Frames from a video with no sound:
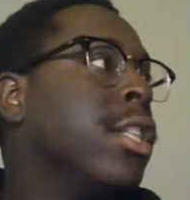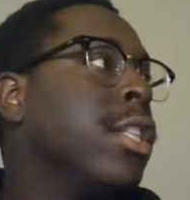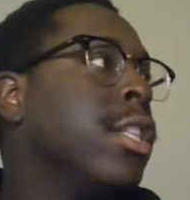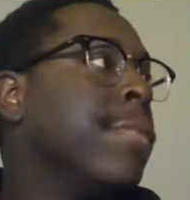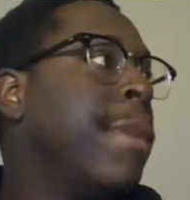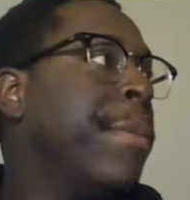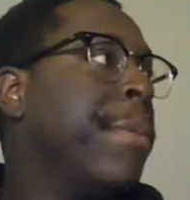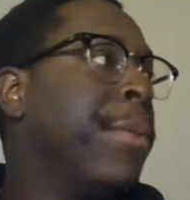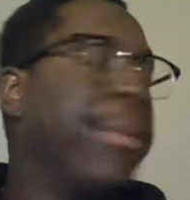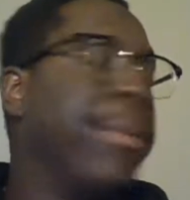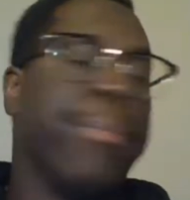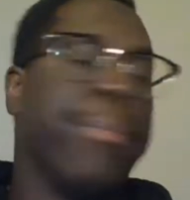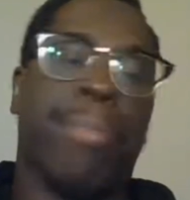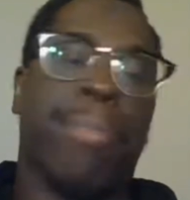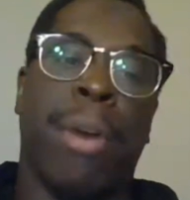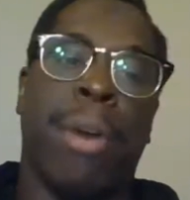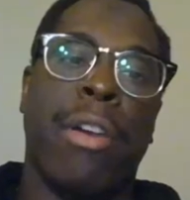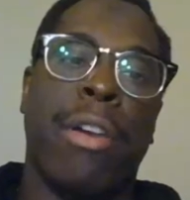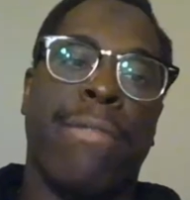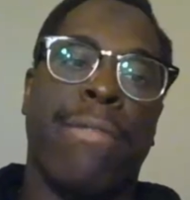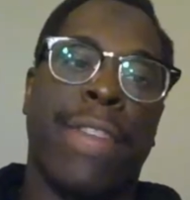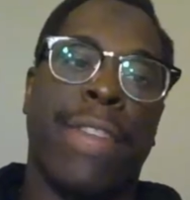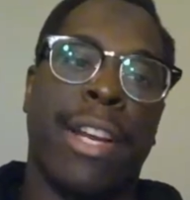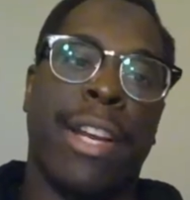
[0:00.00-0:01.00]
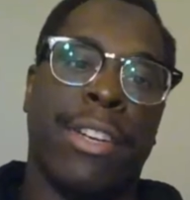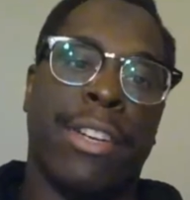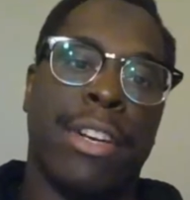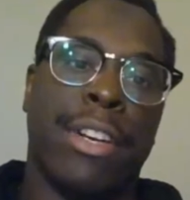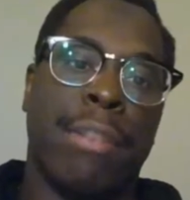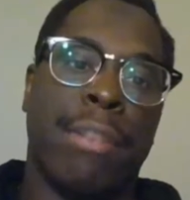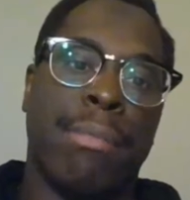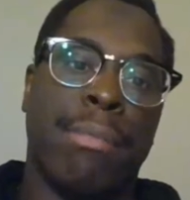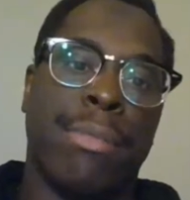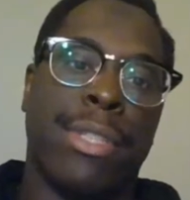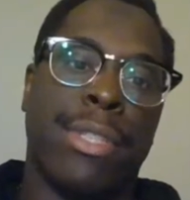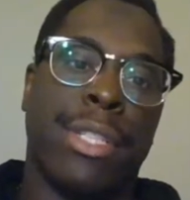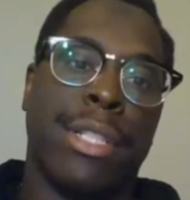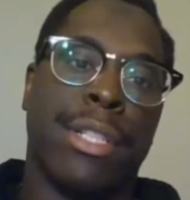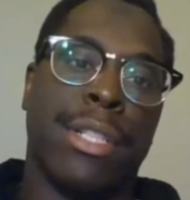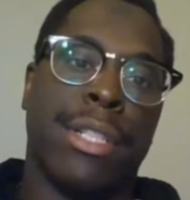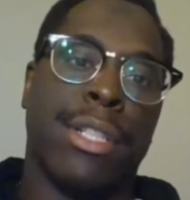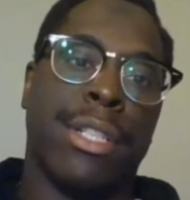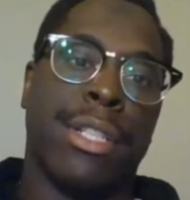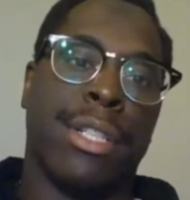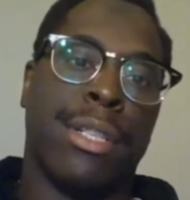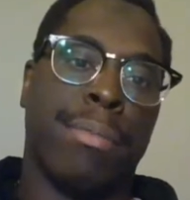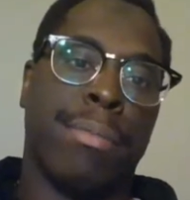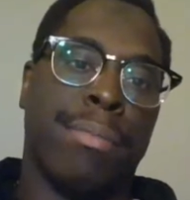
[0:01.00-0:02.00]
people burn victims, and
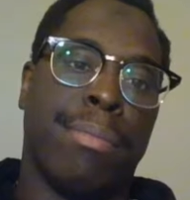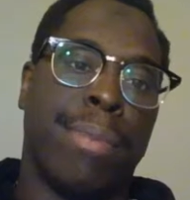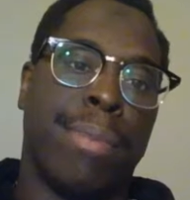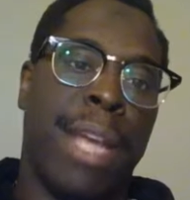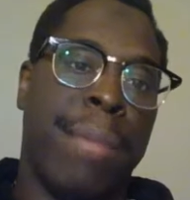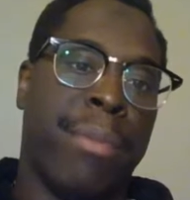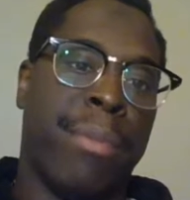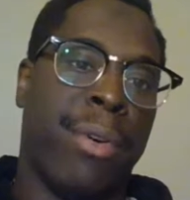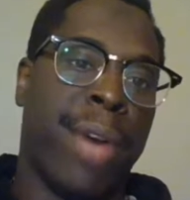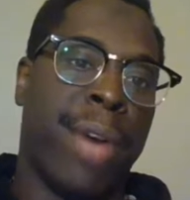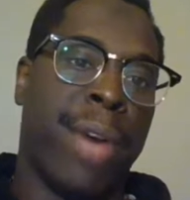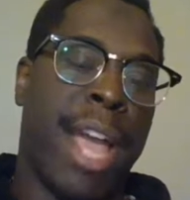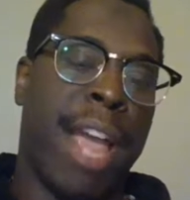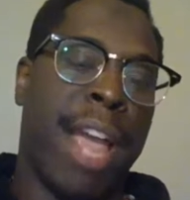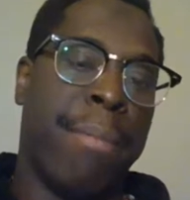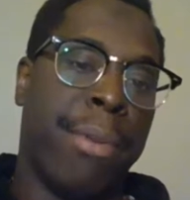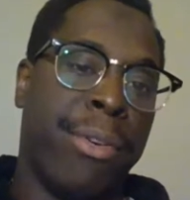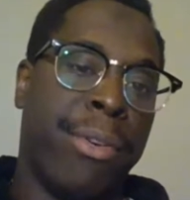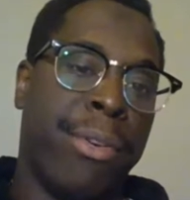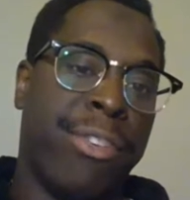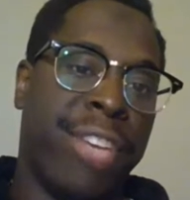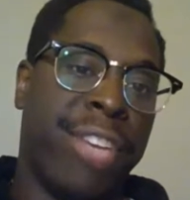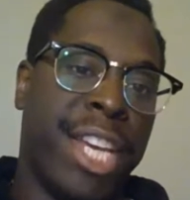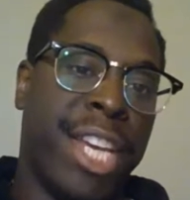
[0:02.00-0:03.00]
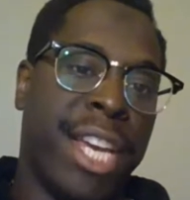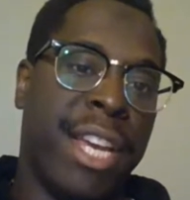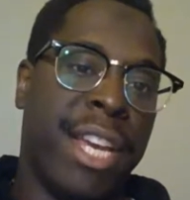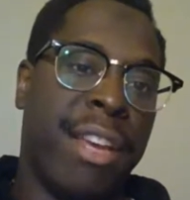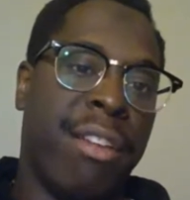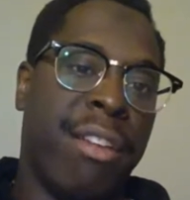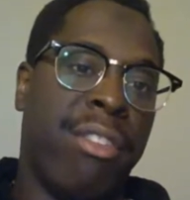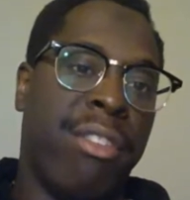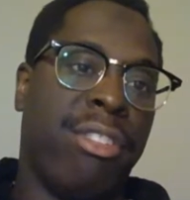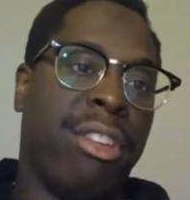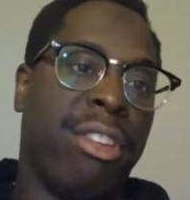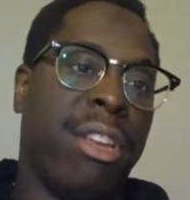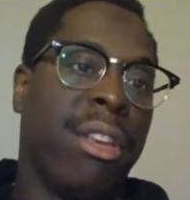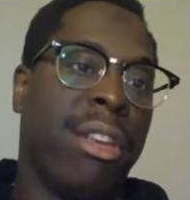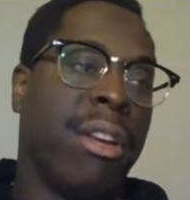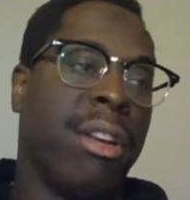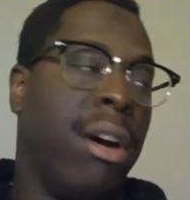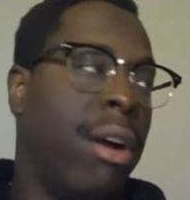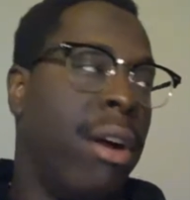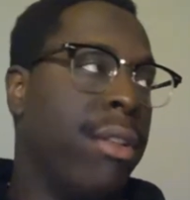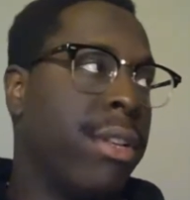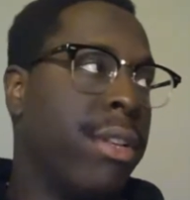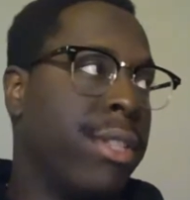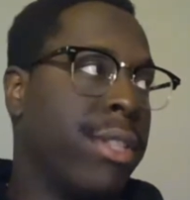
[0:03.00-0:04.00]
there's people amputees and
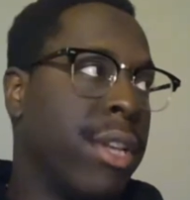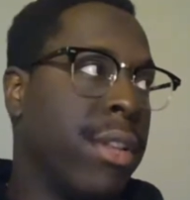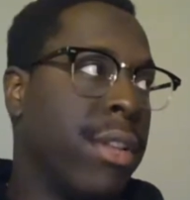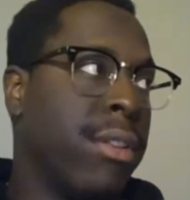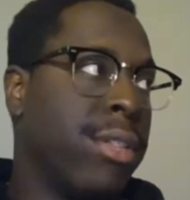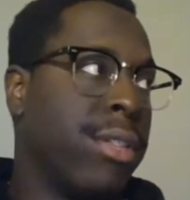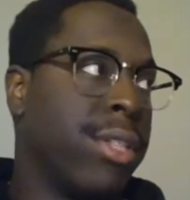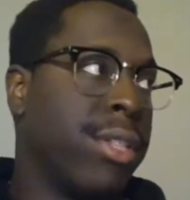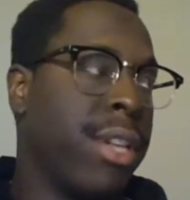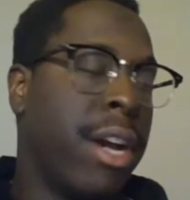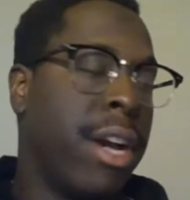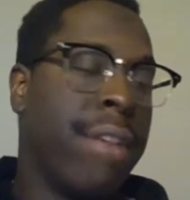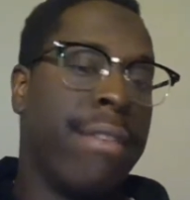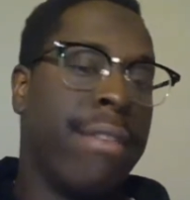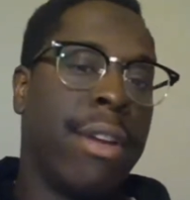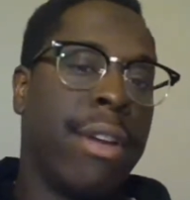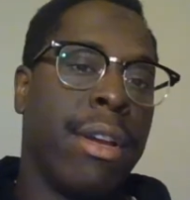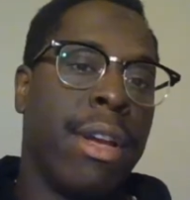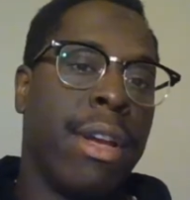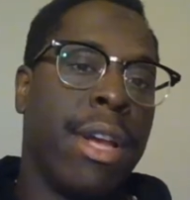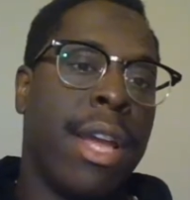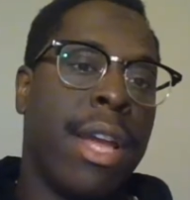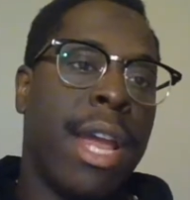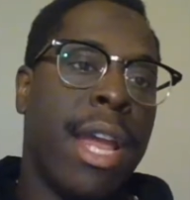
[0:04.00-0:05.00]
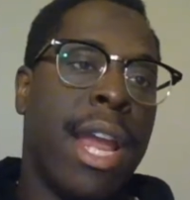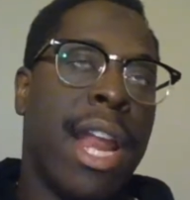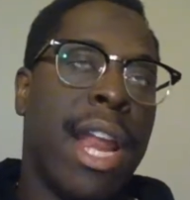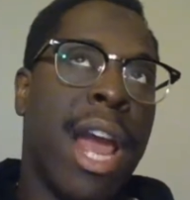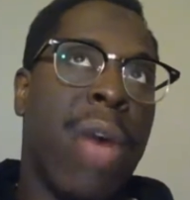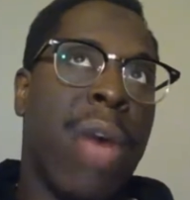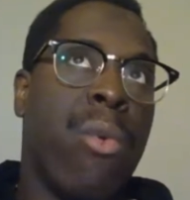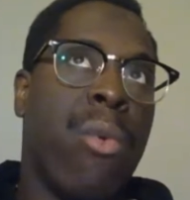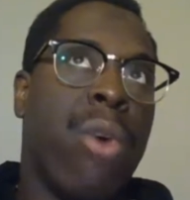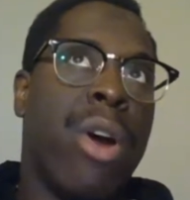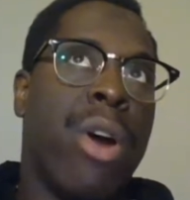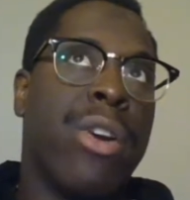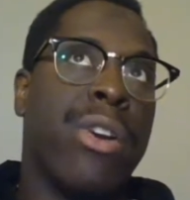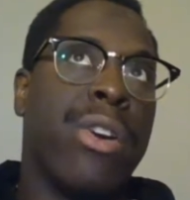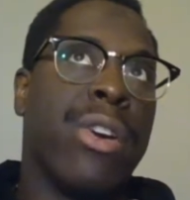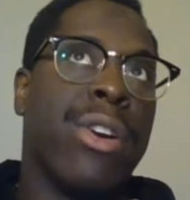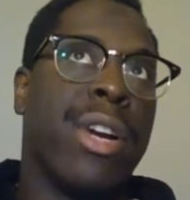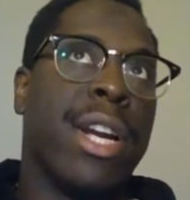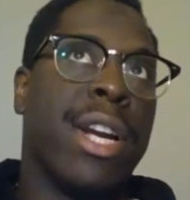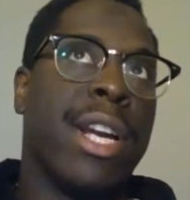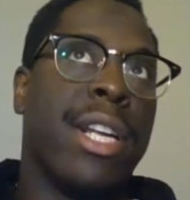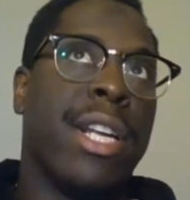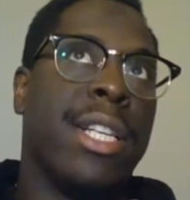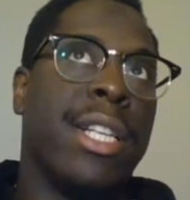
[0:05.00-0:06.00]
all this other stuff. And I
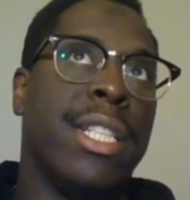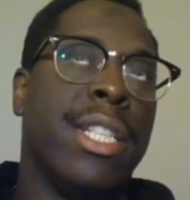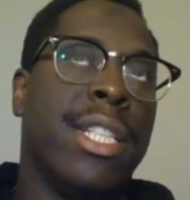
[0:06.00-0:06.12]
wonder,